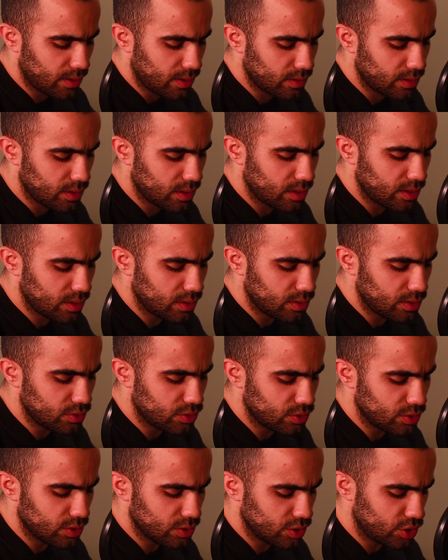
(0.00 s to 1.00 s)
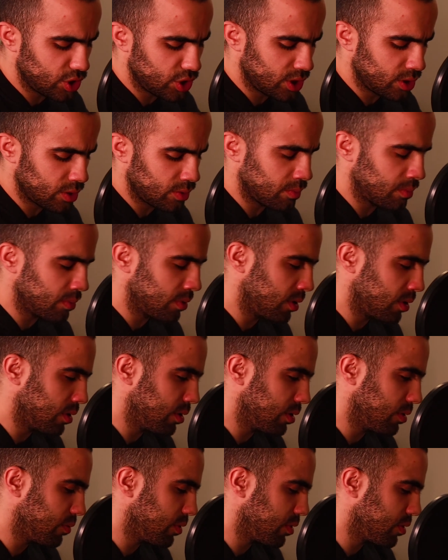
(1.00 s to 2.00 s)
the
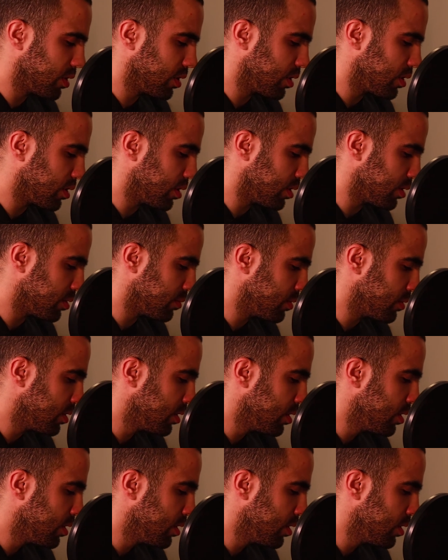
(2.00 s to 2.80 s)
genome. What do they call it?